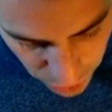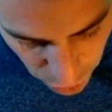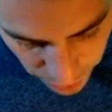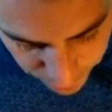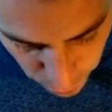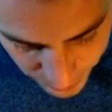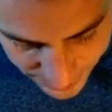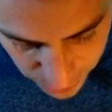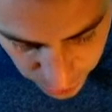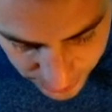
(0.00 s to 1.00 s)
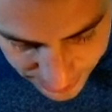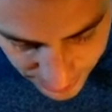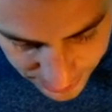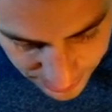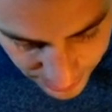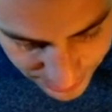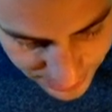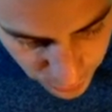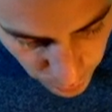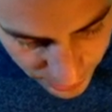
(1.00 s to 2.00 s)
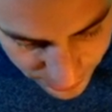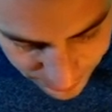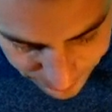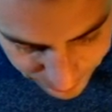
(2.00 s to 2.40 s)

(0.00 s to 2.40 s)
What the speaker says: So if you restore the size as it was,